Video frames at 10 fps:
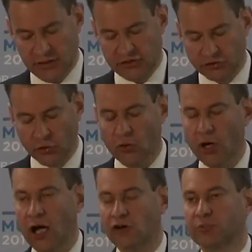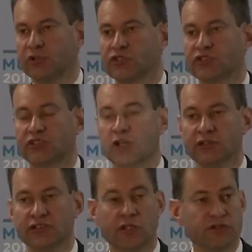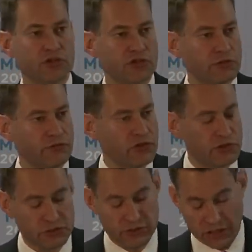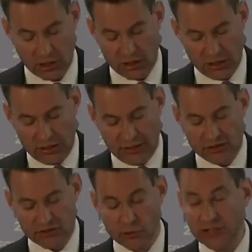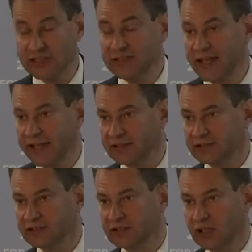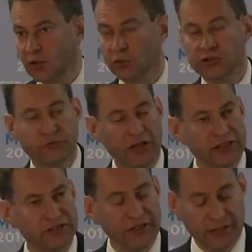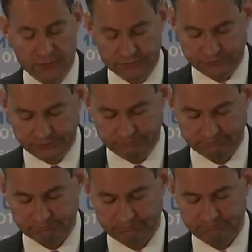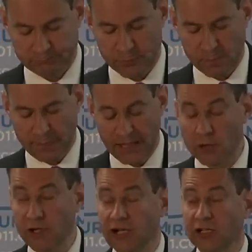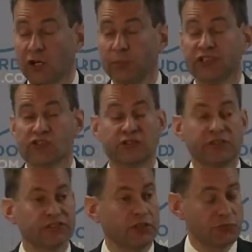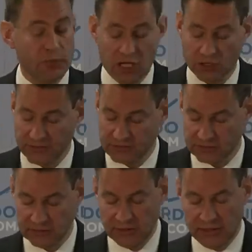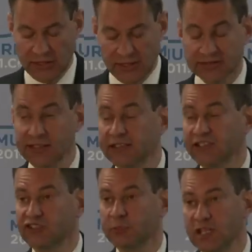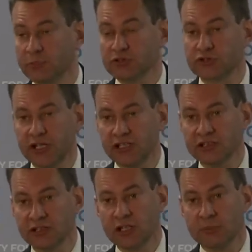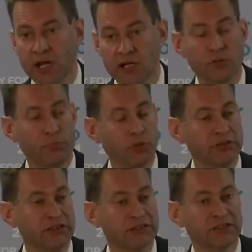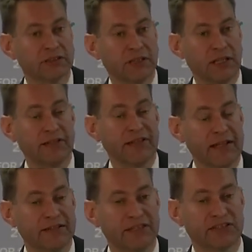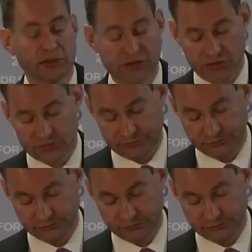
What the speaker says: so our approach to Scotland's constitutional future in the 2010s will define us now. Our early opposition to the Scottish Parliament has led us to being portrayed by our opponents as anti-Scottish.